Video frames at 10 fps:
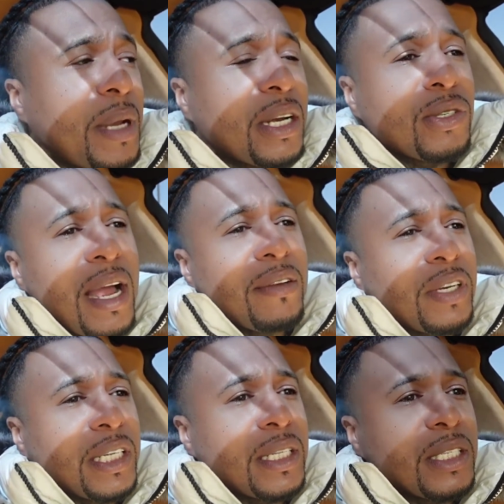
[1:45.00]
I'm not
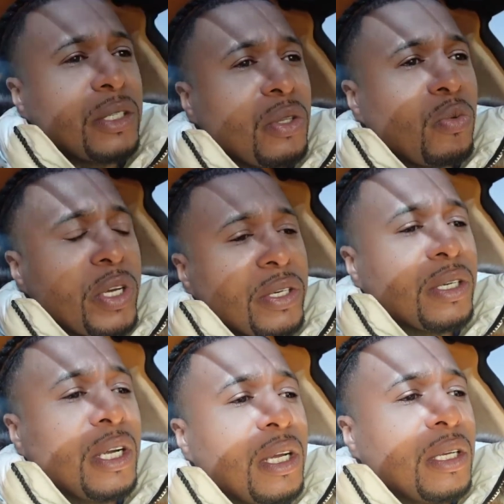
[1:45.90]
driving it until the
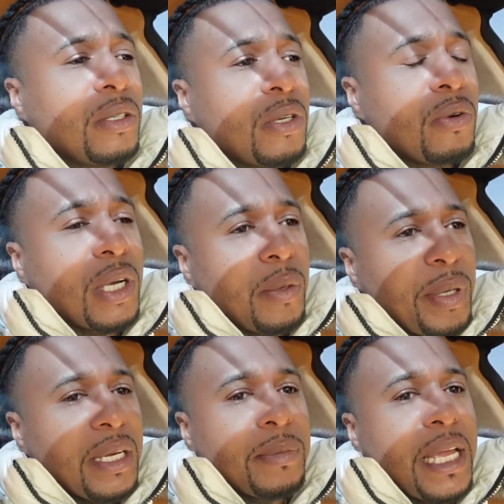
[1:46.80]
winter. You know,
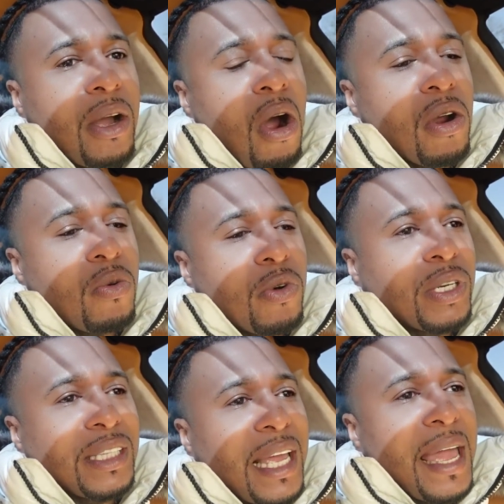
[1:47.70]
come pick up their car. Don't
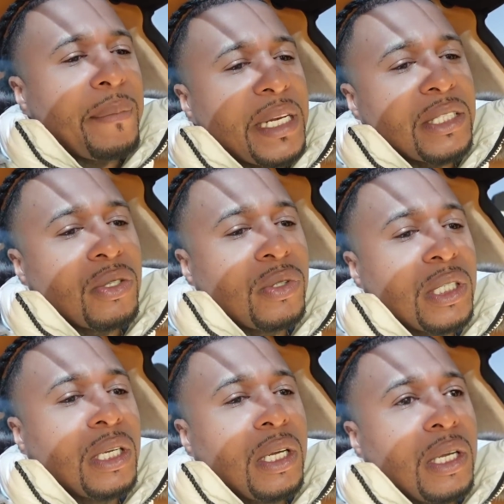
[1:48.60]
want nothing happening to
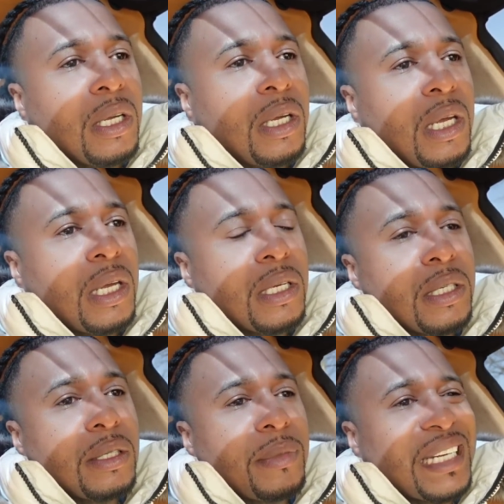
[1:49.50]
it. And
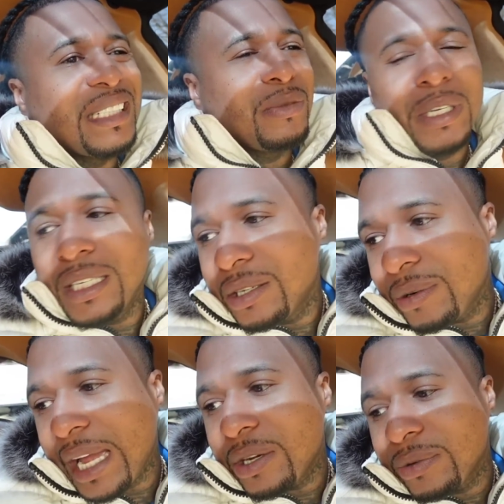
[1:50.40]
um, I just really
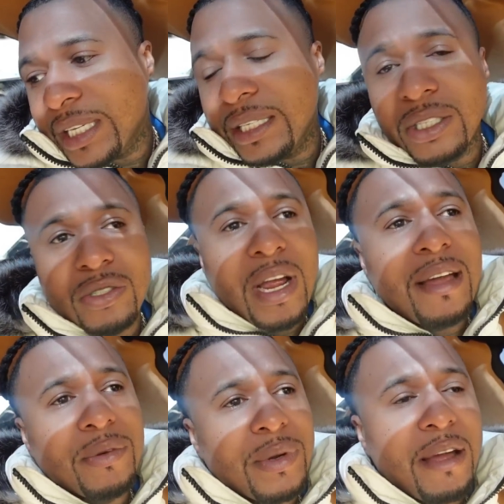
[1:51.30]
don't got no need to
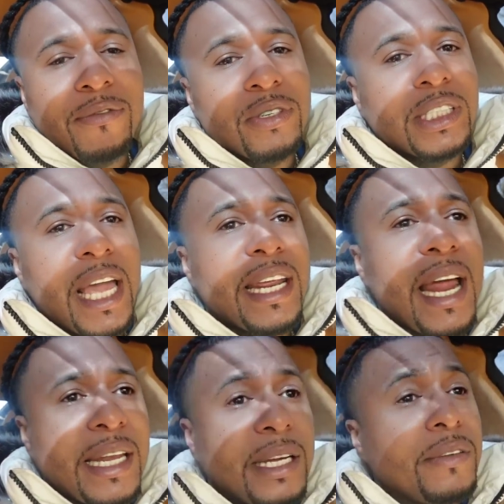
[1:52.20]
drive it. When I first got
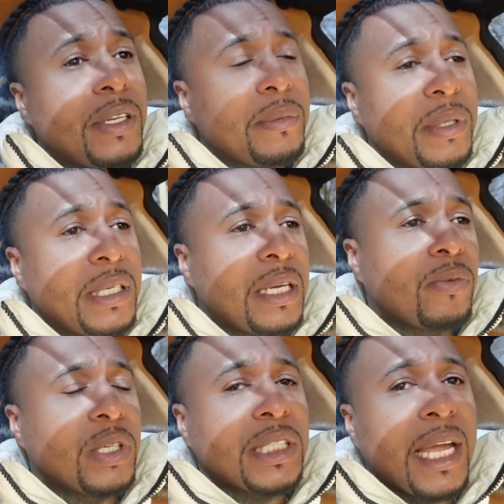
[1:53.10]
it, I loved it. But
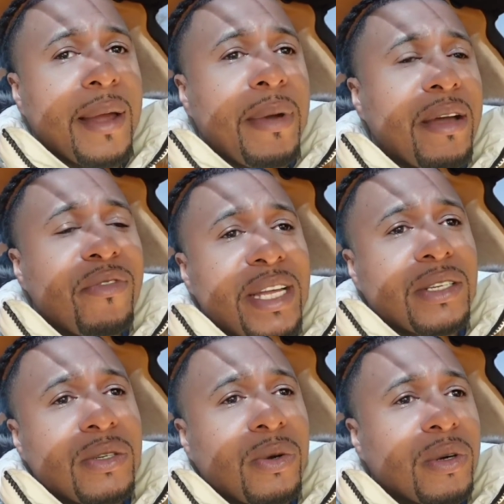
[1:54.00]
then once I got my
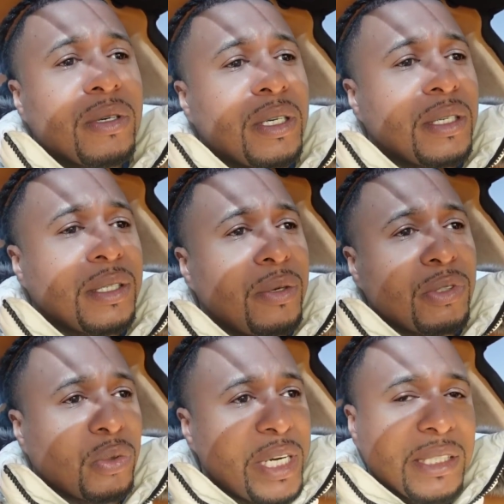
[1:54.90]
Aventador, it
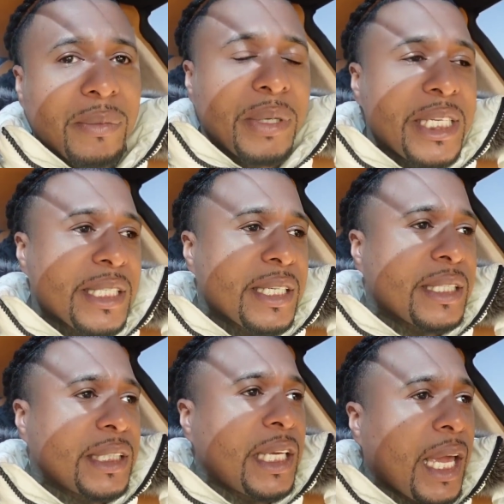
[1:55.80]
was rest in peace to
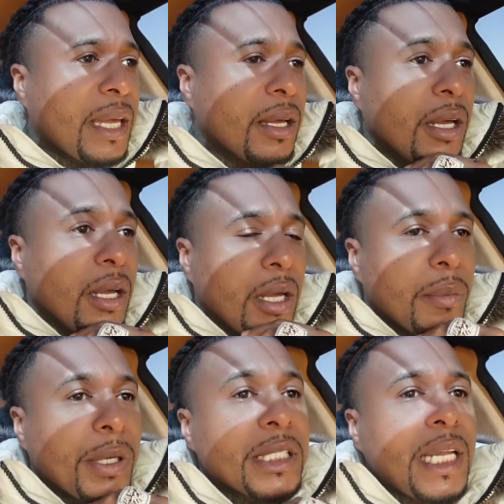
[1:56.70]
the C8.
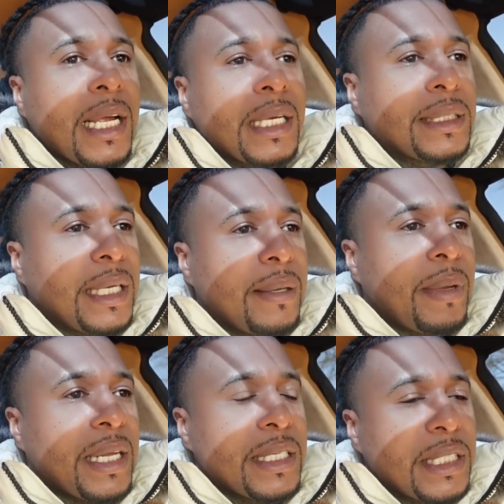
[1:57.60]
And plus, like I said,
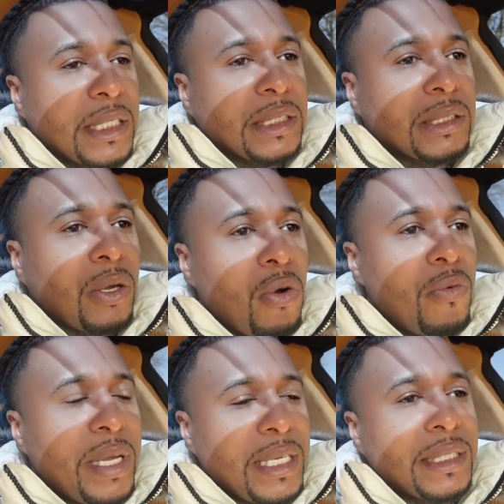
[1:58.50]
man, there's just
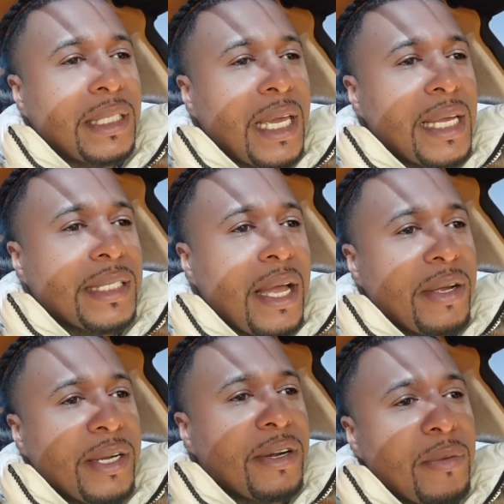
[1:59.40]
so many C8s
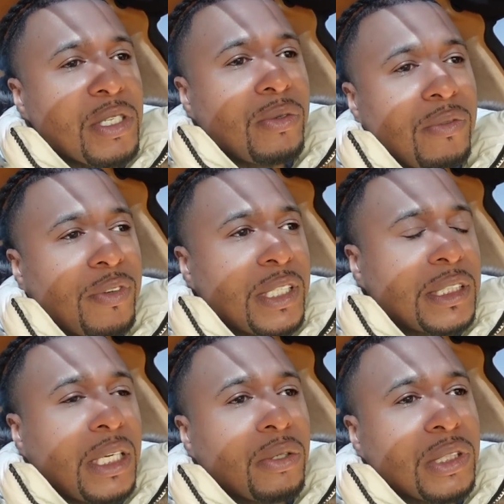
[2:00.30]
out here, and I'm shooting for the
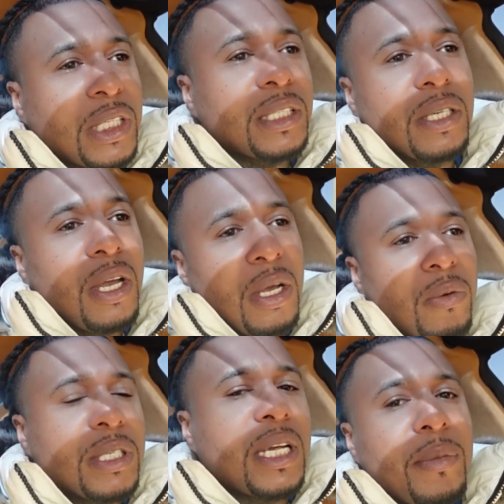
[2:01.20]

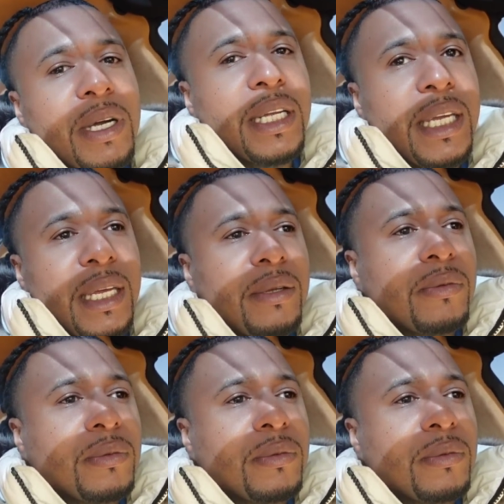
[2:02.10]
Z06, which I'm gonna get.